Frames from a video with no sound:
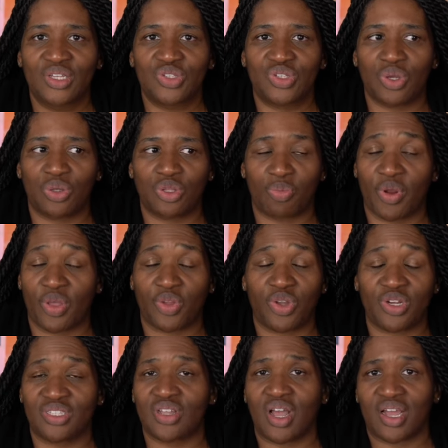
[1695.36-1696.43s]
so the Brotherhood
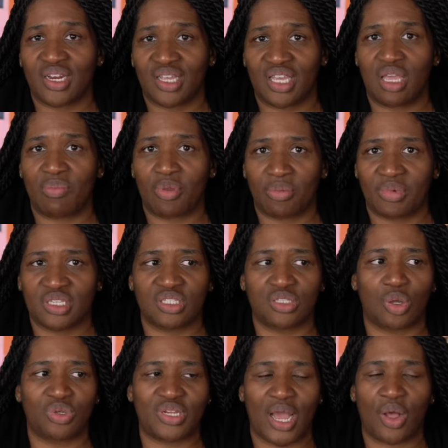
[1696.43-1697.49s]
is not going to keep him because
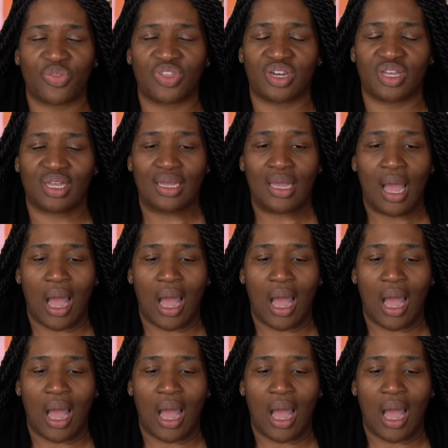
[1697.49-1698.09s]
no doubt that a,